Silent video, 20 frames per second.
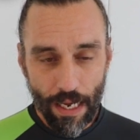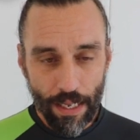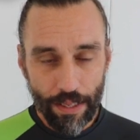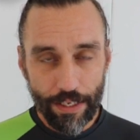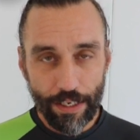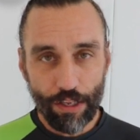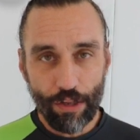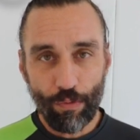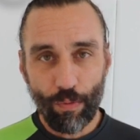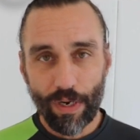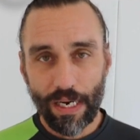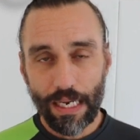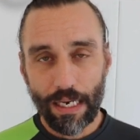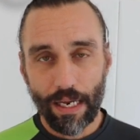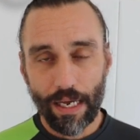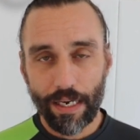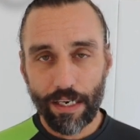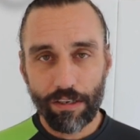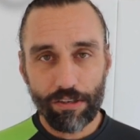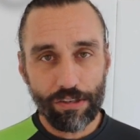The other one I
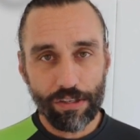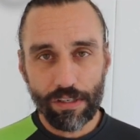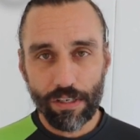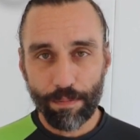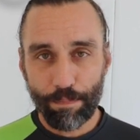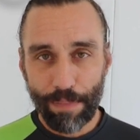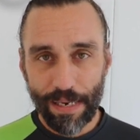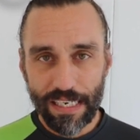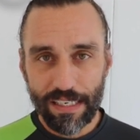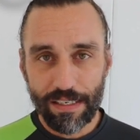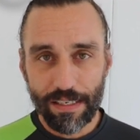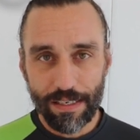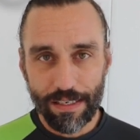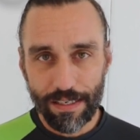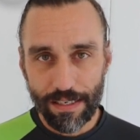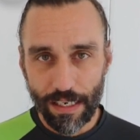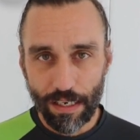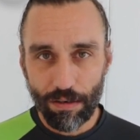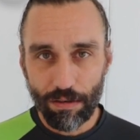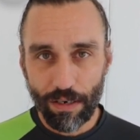like is just a basic
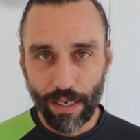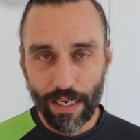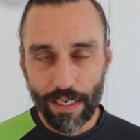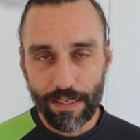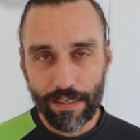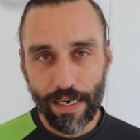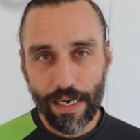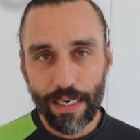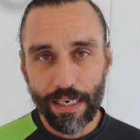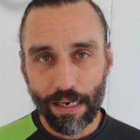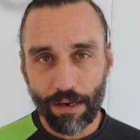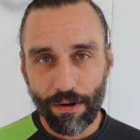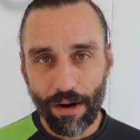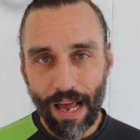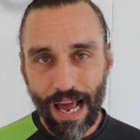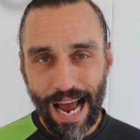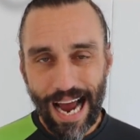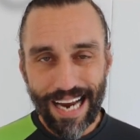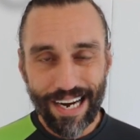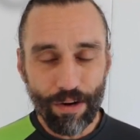single leg takedown.
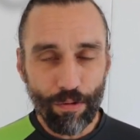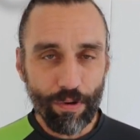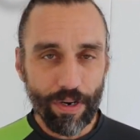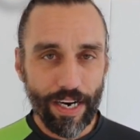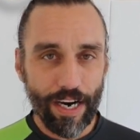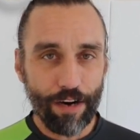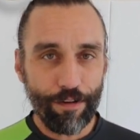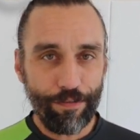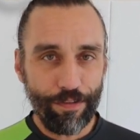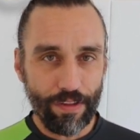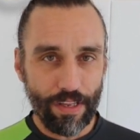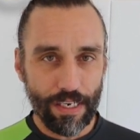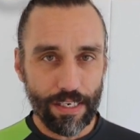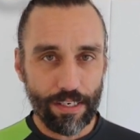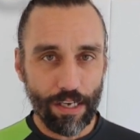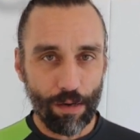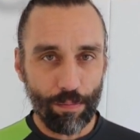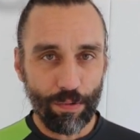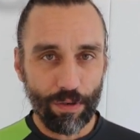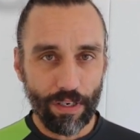I don't care for the
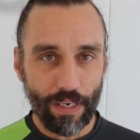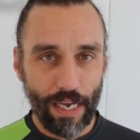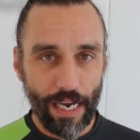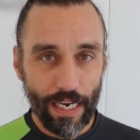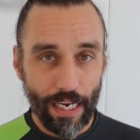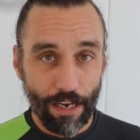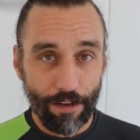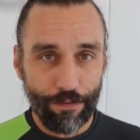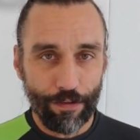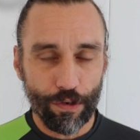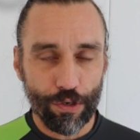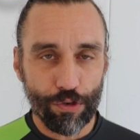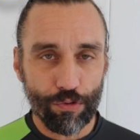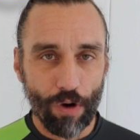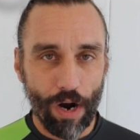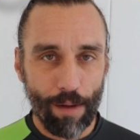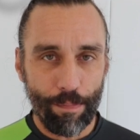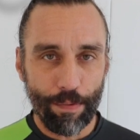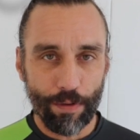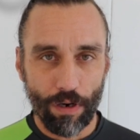double leg if you're
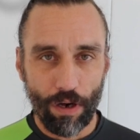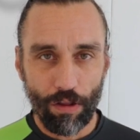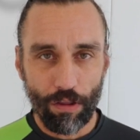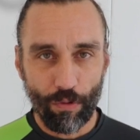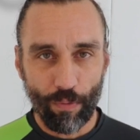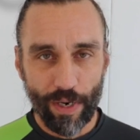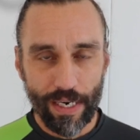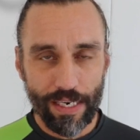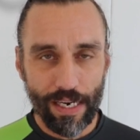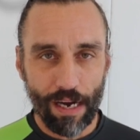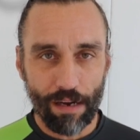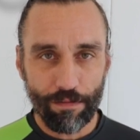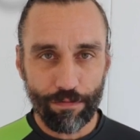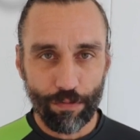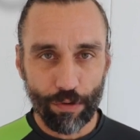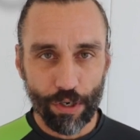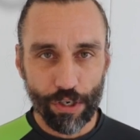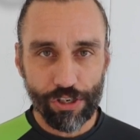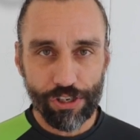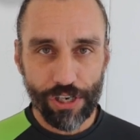dropping all the way down
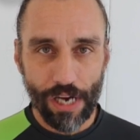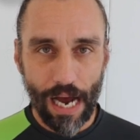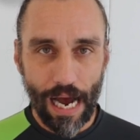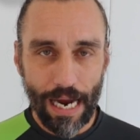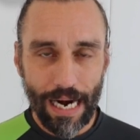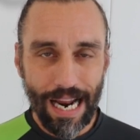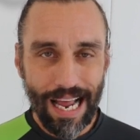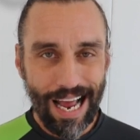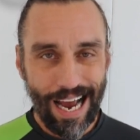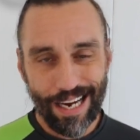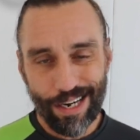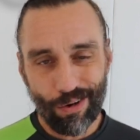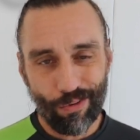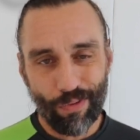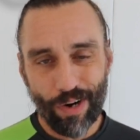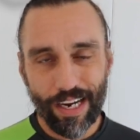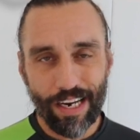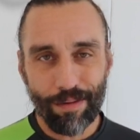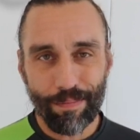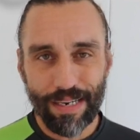for a shot. I don't
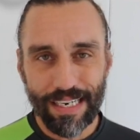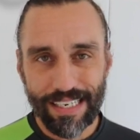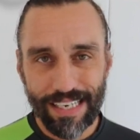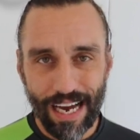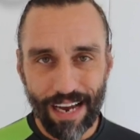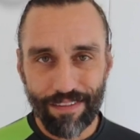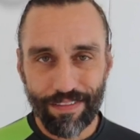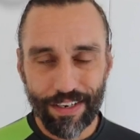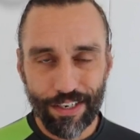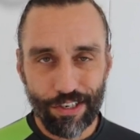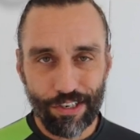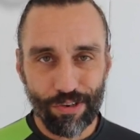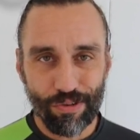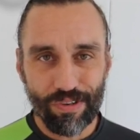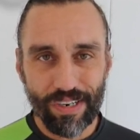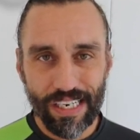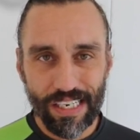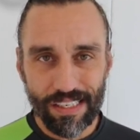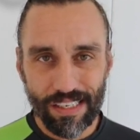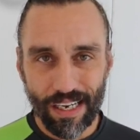recommend diving to
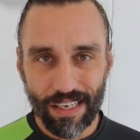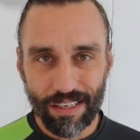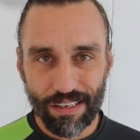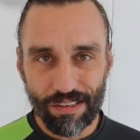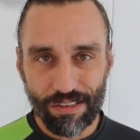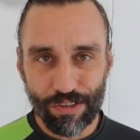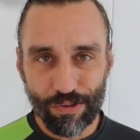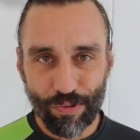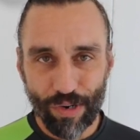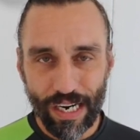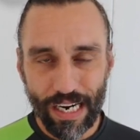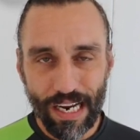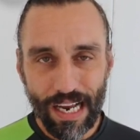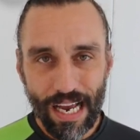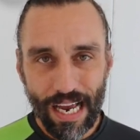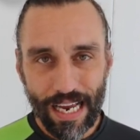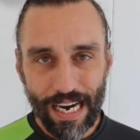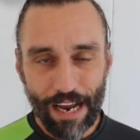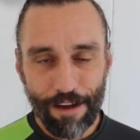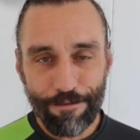your knees on the street,
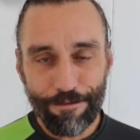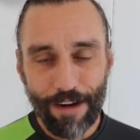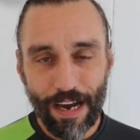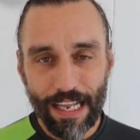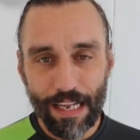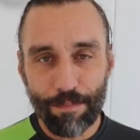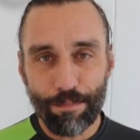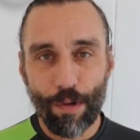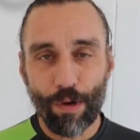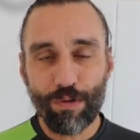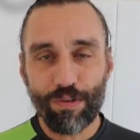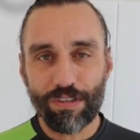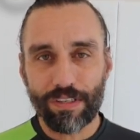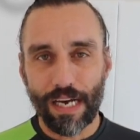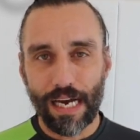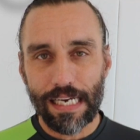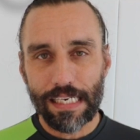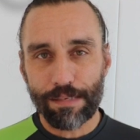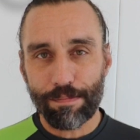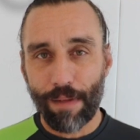and I find that most
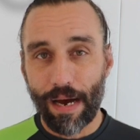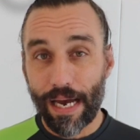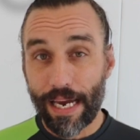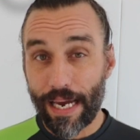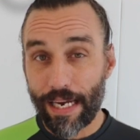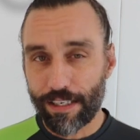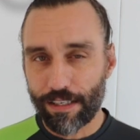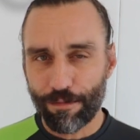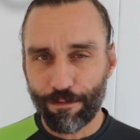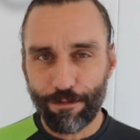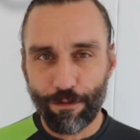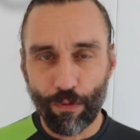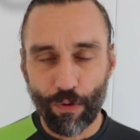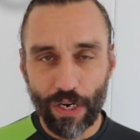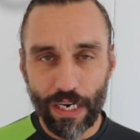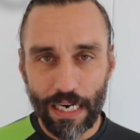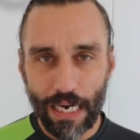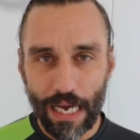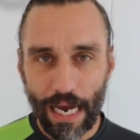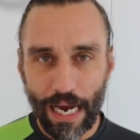guys my age, I'm
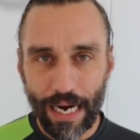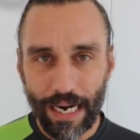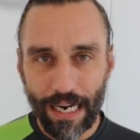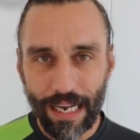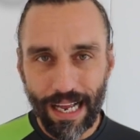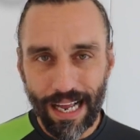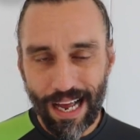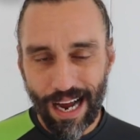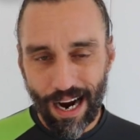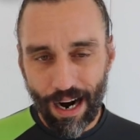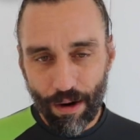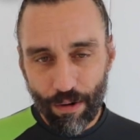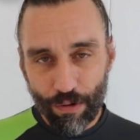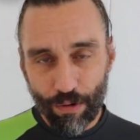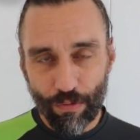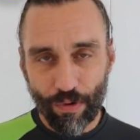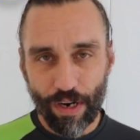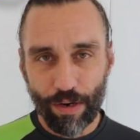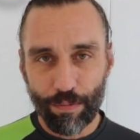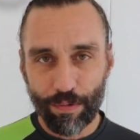49,
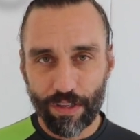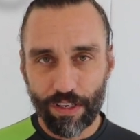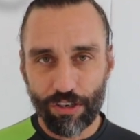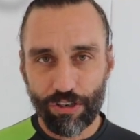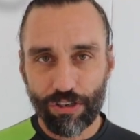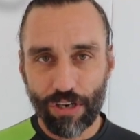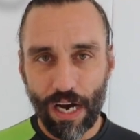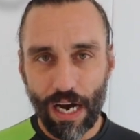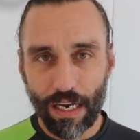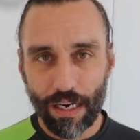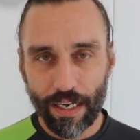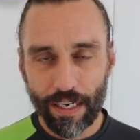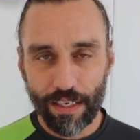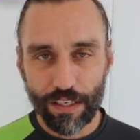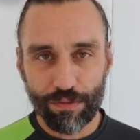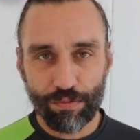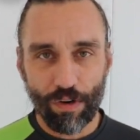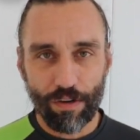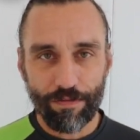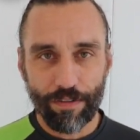aren't great with the shot. Like,
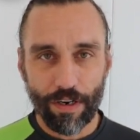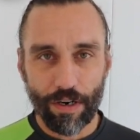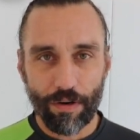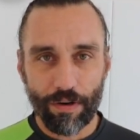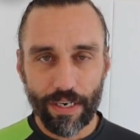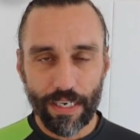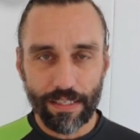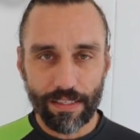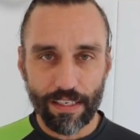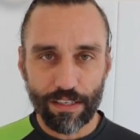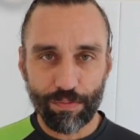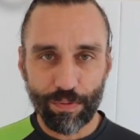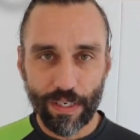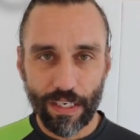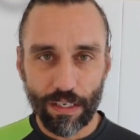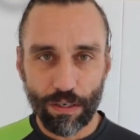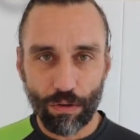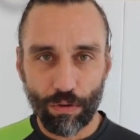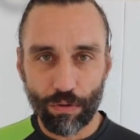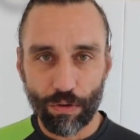it's rough on our knees as we
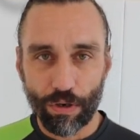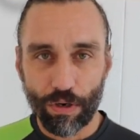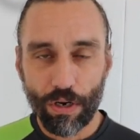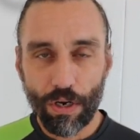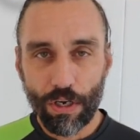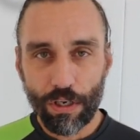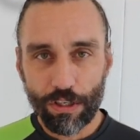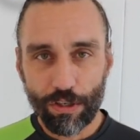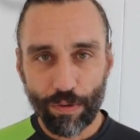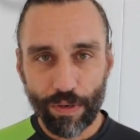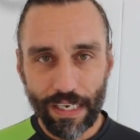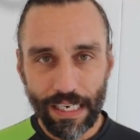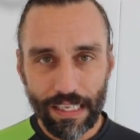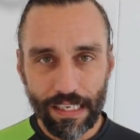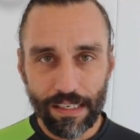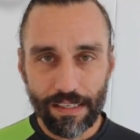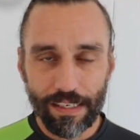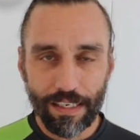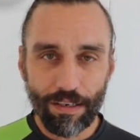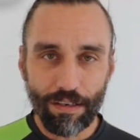get older. So again,
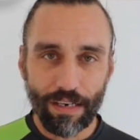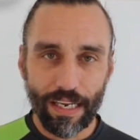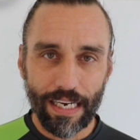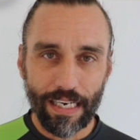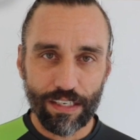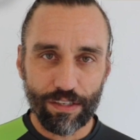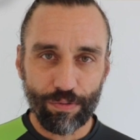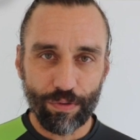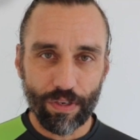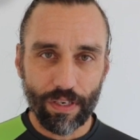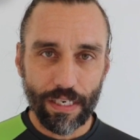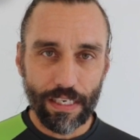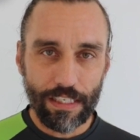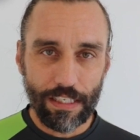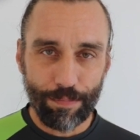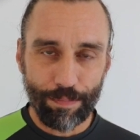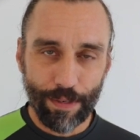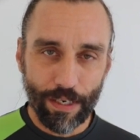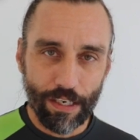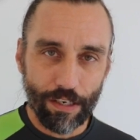the single leg is real
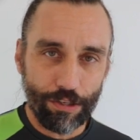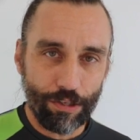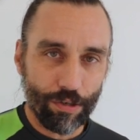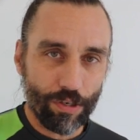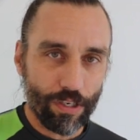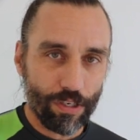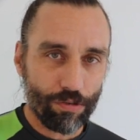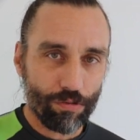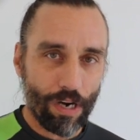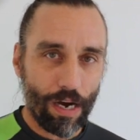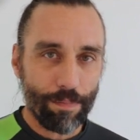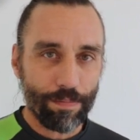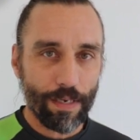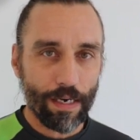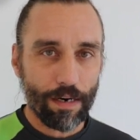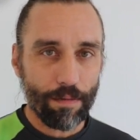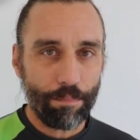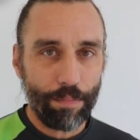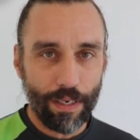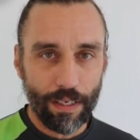easy because you can drop
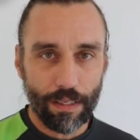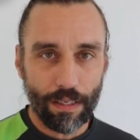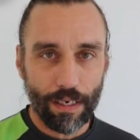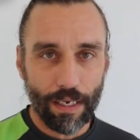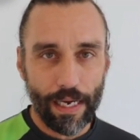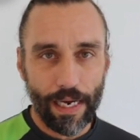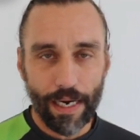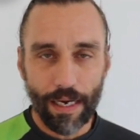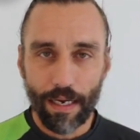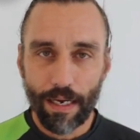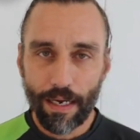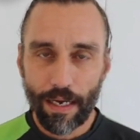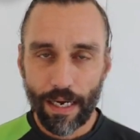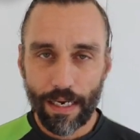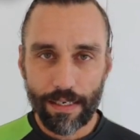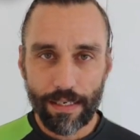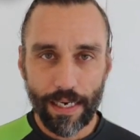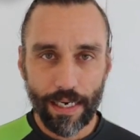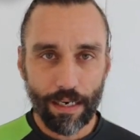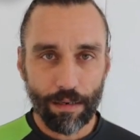down and pick the leg
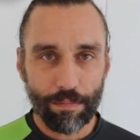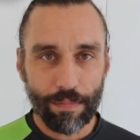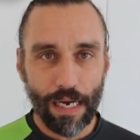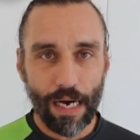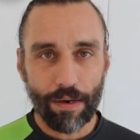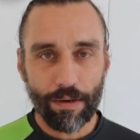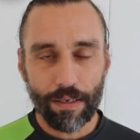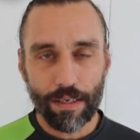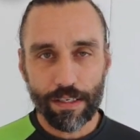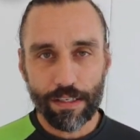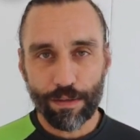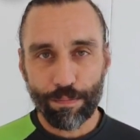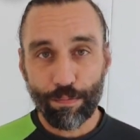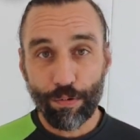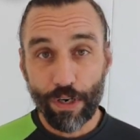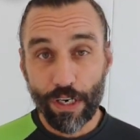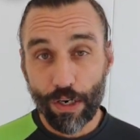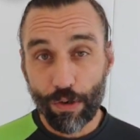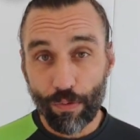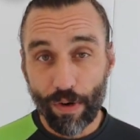and take them down, and it's a
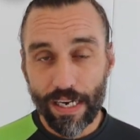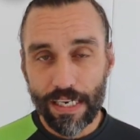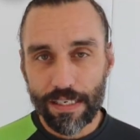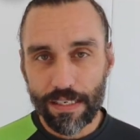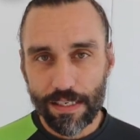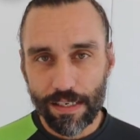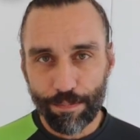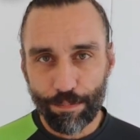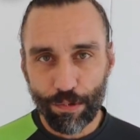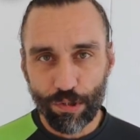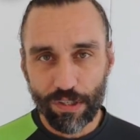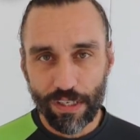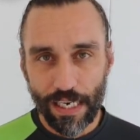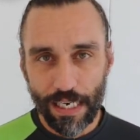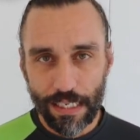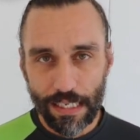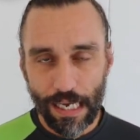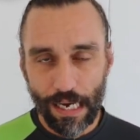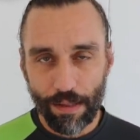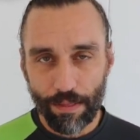pretty great simple
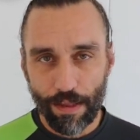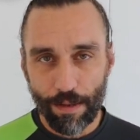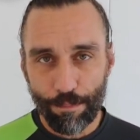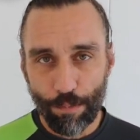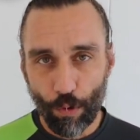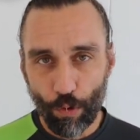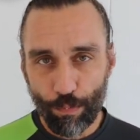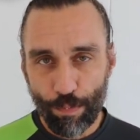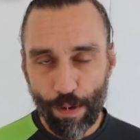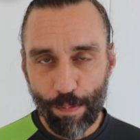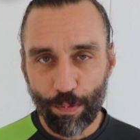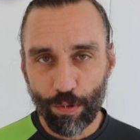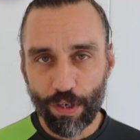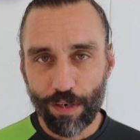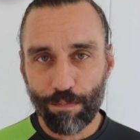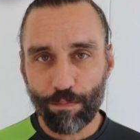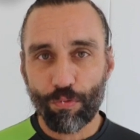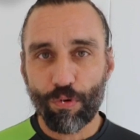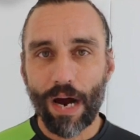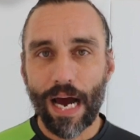takedown that both people
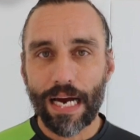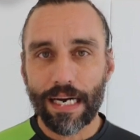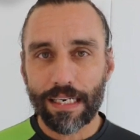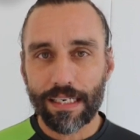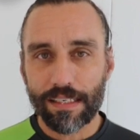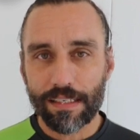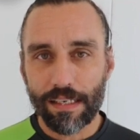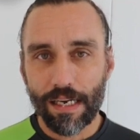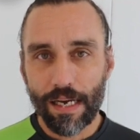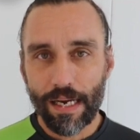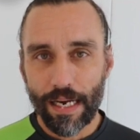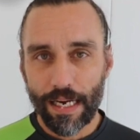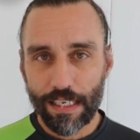can practice.